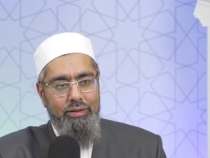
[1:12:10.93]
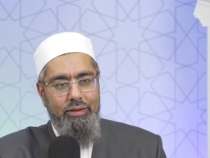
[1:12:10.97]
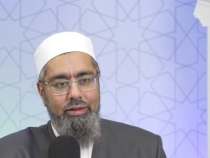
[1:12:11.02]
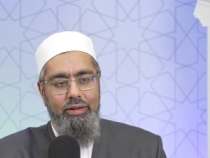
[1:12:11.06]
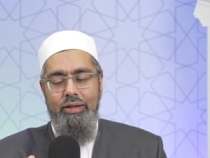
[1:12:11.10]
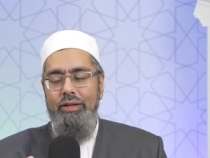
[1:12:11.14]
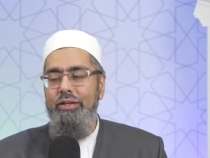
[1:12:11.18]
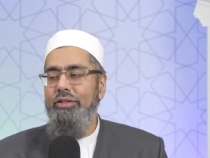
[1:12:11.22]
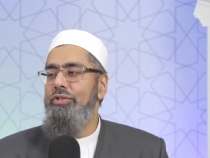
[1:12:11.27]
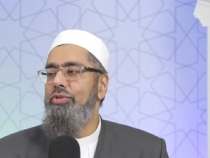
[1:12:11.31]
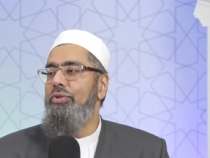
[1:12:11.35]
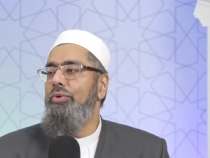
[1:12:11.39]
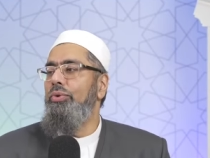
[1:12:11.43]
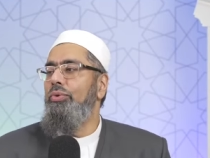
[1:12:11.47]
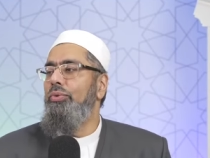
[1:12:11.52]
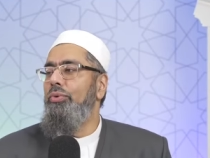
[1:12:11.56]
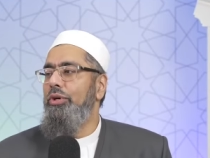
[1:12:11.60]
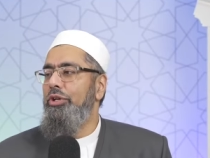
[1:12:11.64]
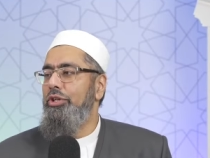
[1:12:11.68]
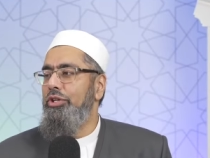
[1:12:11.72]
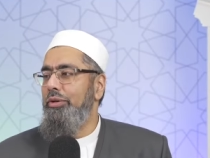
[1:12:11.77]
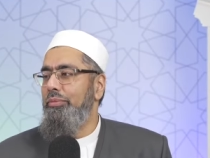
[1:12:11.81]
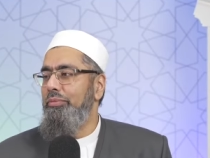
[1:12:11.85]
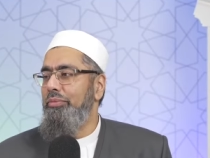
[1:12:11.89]
It is through
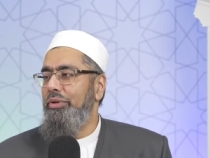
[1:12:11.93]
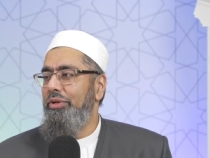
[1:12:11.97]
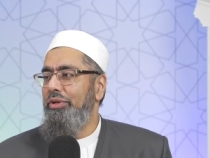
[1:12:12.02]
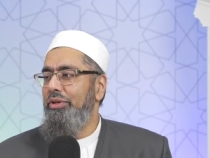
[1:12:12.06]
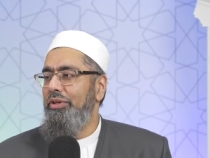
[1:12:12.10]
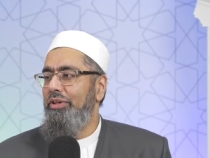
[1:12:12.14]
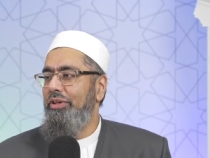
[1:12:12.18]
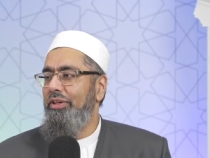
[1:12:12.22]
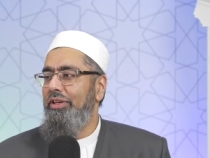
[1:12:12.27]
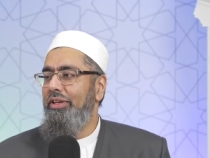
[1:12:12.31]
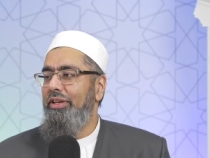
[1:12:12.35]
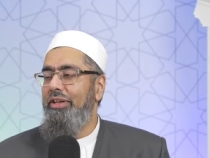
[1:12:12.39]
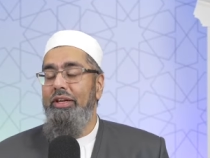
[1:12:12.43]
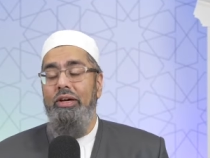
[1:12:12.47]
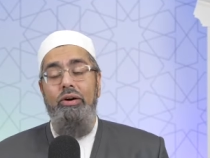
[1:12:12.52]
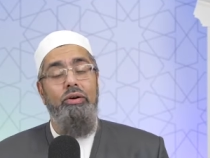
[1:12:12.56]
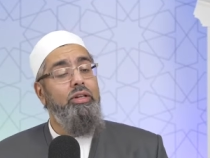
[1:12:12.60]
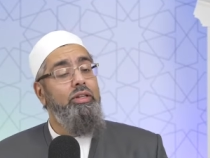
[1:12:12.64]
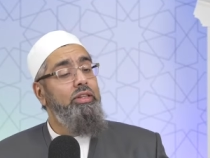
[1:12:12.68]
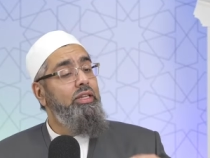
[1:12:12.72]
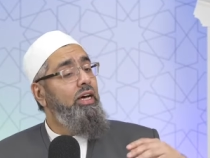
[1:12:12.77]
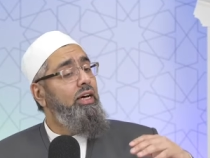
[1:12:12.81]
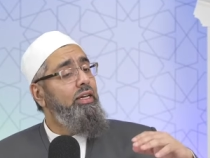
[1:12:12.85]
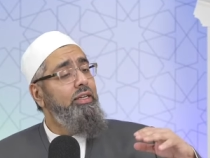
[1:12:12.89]
worship. Now,
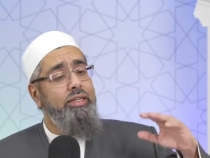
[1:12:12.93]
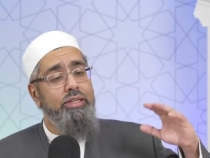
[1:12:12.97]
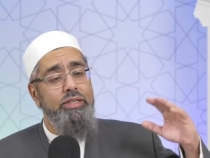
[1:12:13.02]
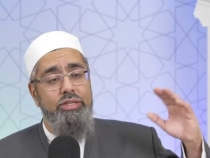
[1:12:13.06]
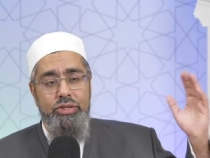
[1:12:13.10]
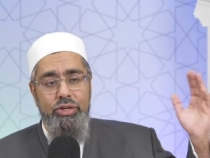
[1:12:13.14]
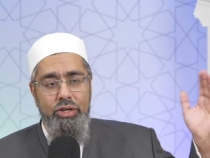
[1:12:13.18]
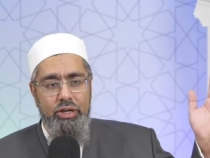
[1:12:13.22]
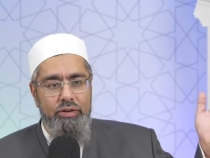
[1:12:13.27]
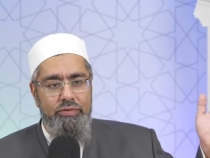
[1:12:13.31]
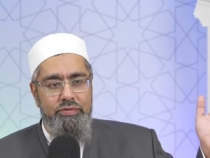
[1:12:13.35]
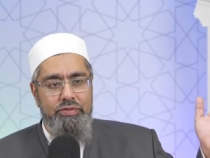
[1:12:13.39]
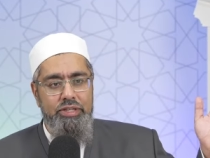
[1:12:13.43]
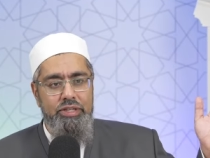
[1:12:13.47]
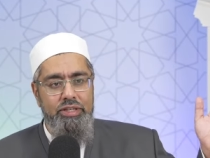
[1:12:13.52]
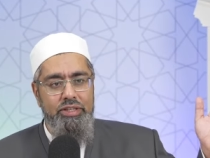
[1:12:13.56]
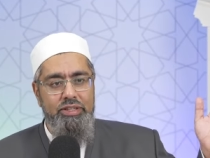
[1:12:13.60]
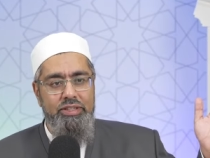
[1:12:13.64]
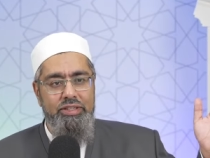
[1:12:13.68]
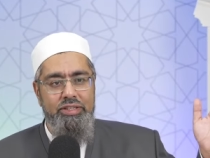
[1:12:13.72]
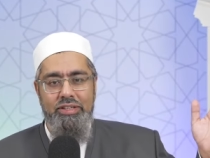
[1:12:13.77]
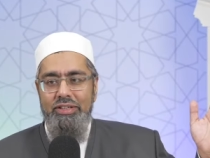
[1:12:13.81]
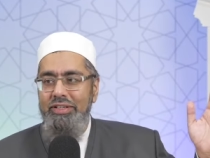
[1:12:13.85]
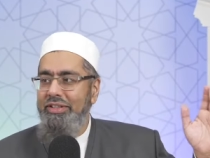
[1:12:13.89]
Allah deserves
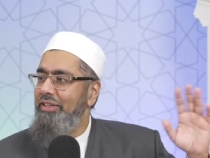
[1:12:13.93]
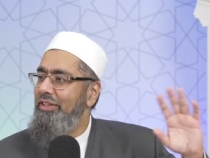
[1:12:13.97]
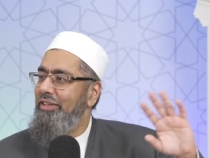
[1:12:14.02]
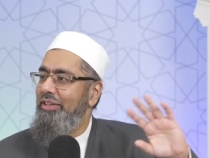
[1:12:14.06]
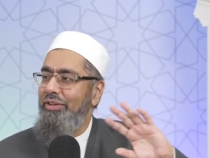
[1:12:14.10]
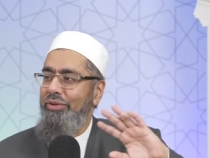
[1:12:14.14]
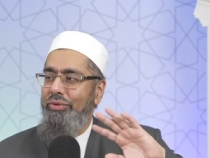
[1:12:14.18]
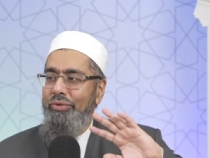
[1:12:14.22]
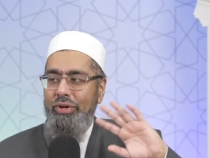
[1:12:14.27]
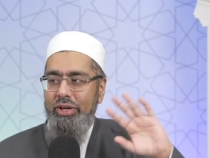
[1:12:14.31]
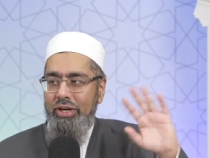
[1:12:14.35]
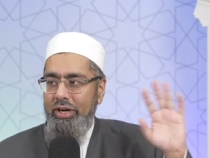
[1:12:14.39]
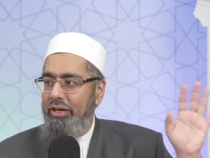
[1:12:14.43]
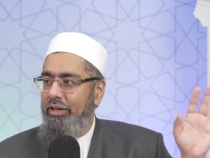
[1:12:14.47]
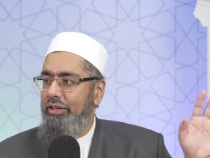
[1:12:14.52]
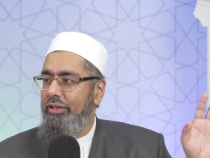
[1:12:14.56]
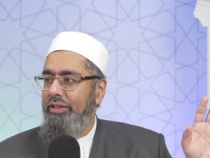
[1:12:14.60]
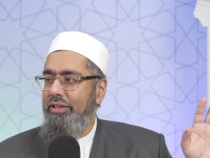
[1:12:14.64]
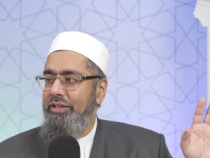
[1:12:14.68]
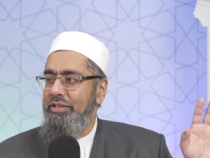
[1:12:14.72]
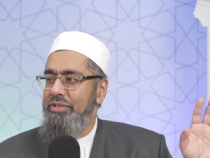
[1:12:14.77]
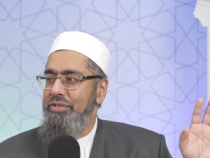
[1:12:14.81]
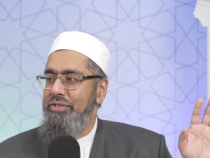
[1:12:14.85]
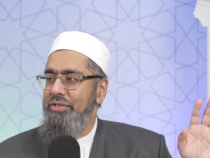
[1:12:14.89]
it
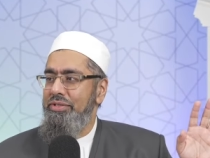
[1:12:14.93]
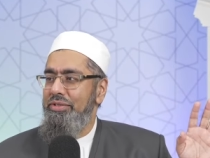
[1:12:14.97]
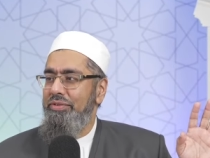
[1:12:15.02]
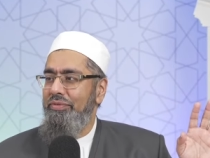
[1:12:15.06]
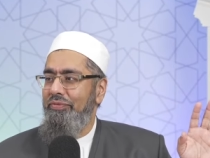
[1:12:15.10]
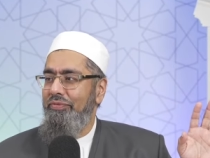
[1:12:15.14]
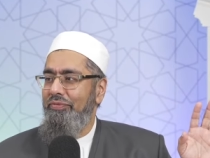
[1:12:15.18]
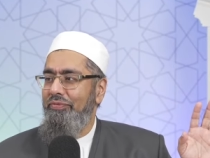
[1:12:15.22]
regardless.